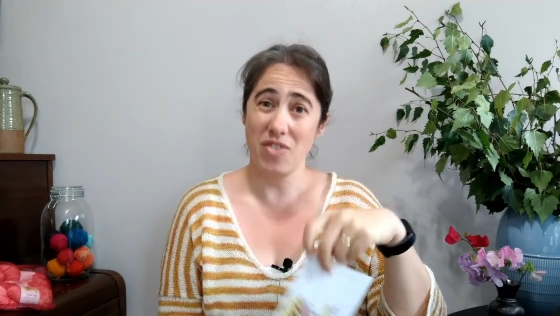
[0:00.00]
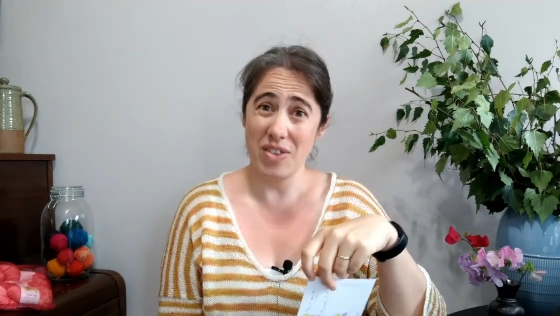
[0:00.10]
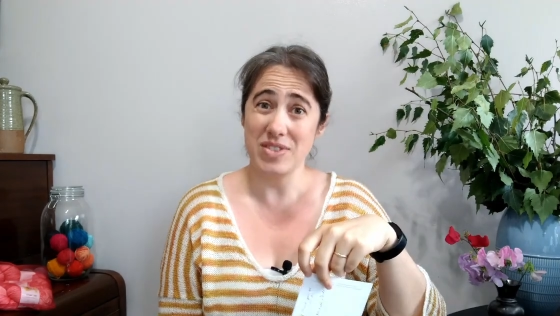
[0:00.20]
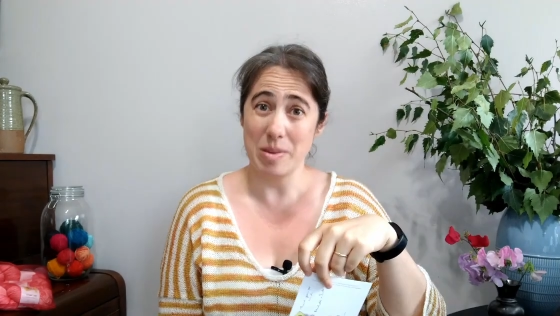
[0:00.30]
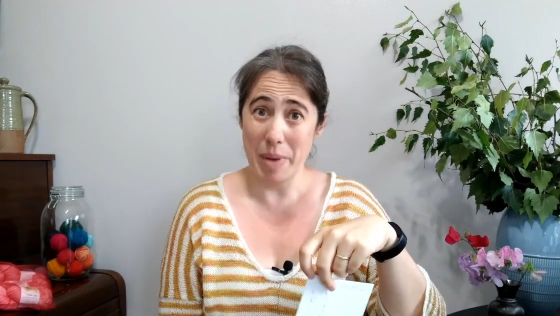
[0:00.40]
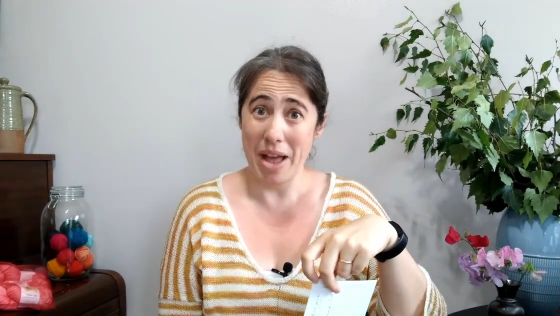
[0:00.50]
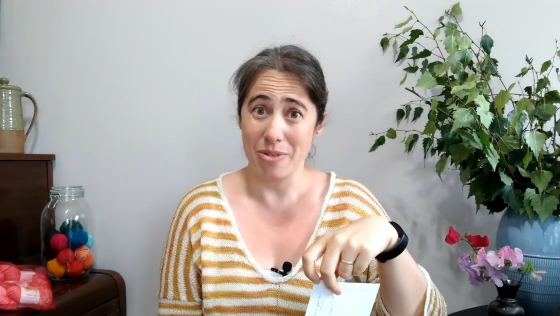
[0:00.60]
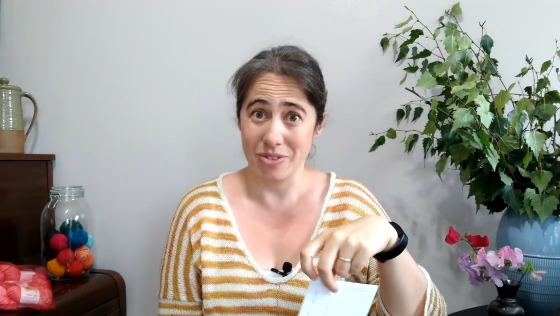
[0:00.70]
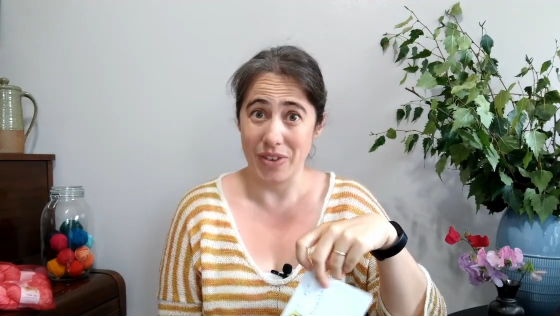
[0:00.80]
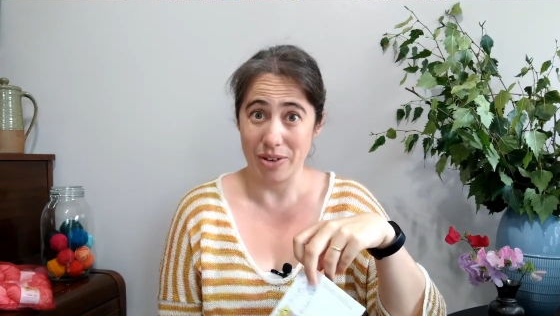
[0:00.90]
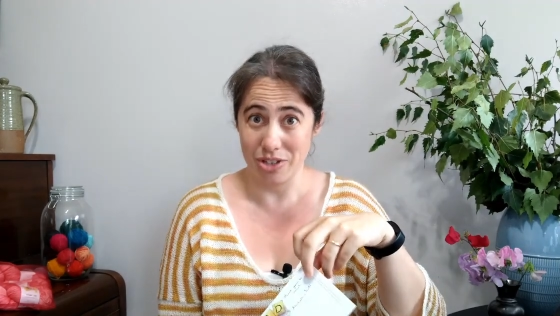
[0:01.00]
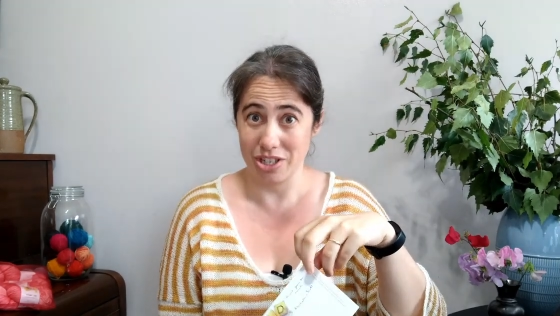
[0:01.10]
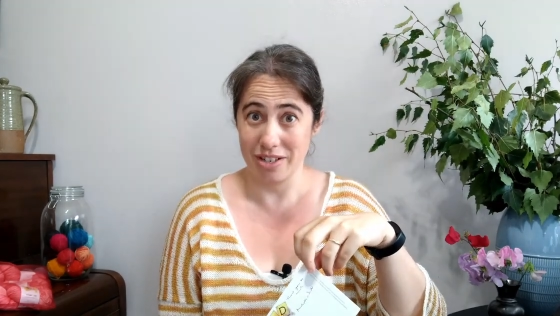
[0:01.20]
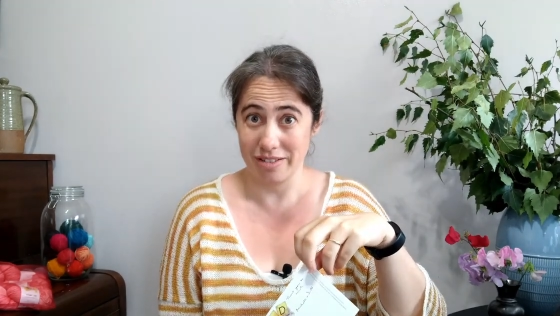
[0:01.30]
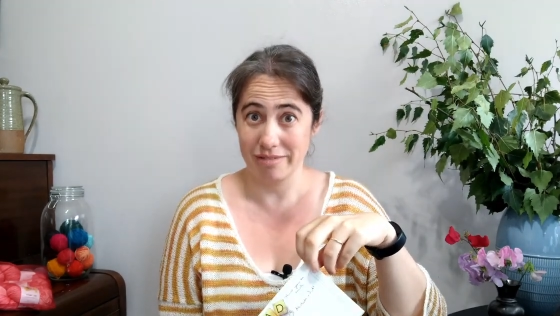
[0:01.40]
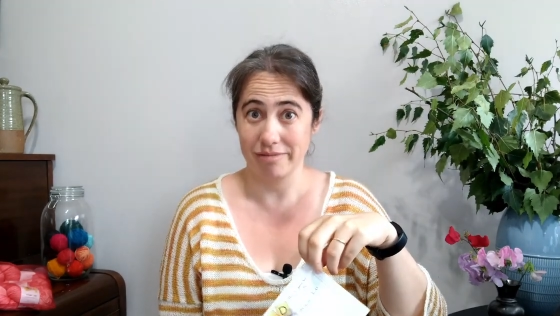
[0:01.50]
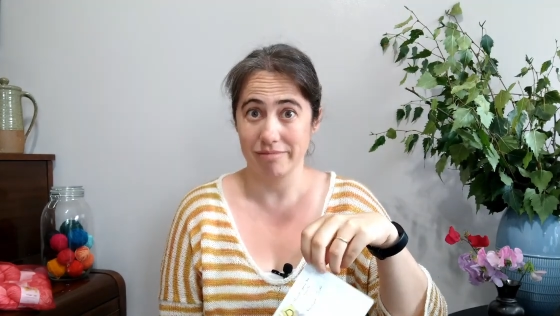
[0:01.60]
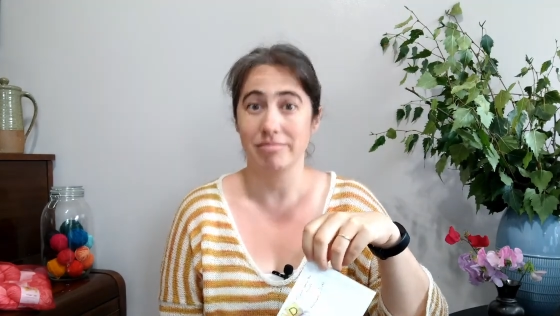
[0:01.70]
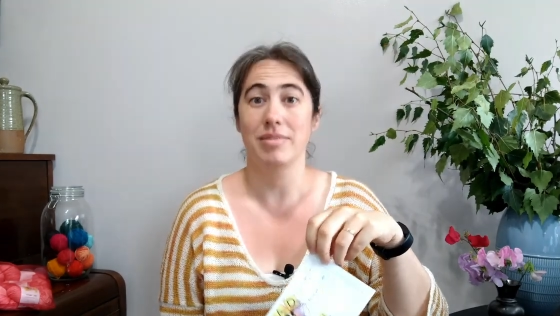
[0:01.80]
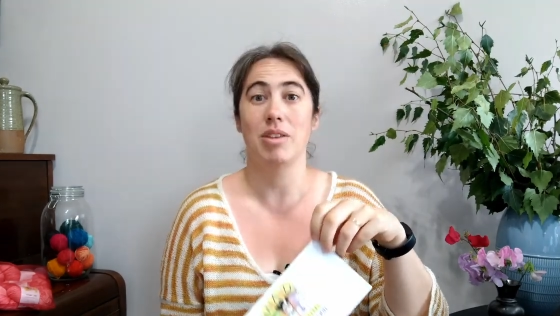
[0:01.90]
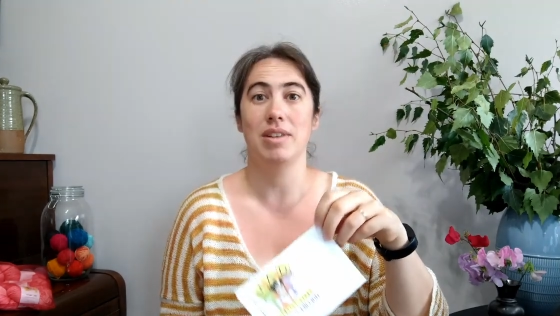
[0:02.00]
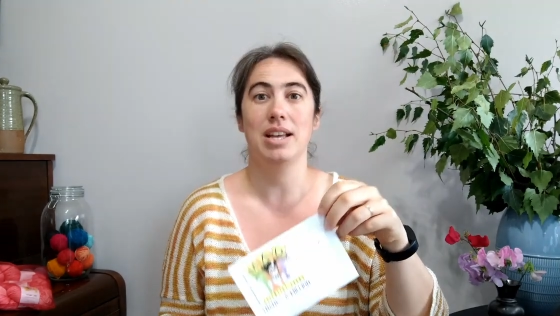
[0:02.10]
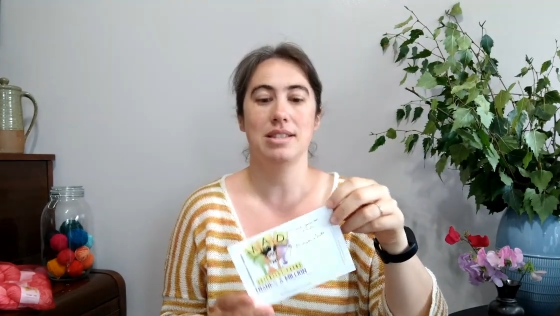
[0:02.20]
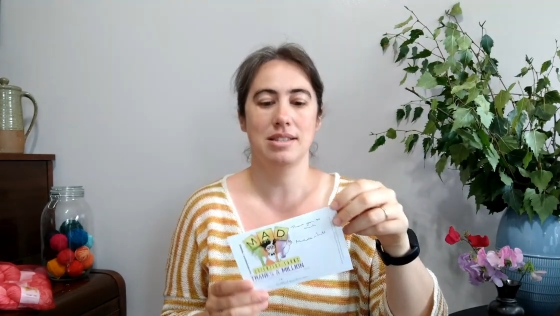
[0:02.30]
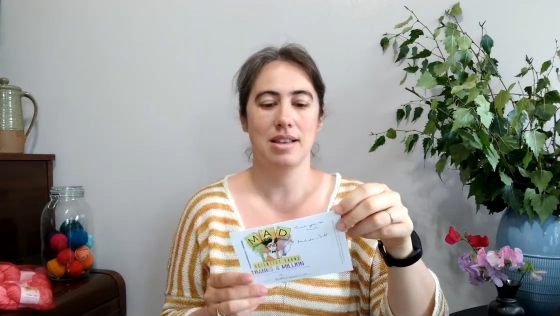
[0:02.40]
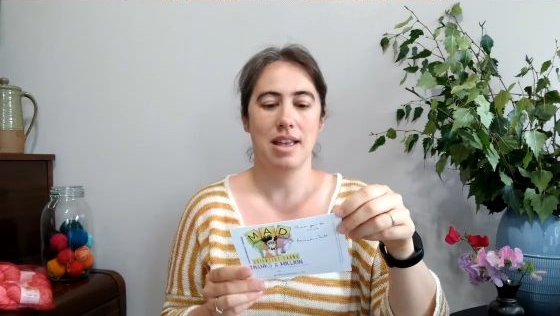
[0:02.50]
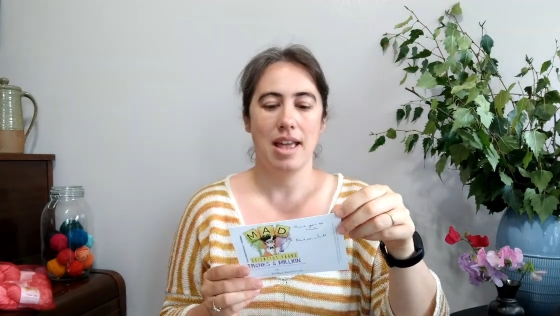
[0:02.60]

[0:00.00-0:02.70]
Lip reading: £50 voucher, no less.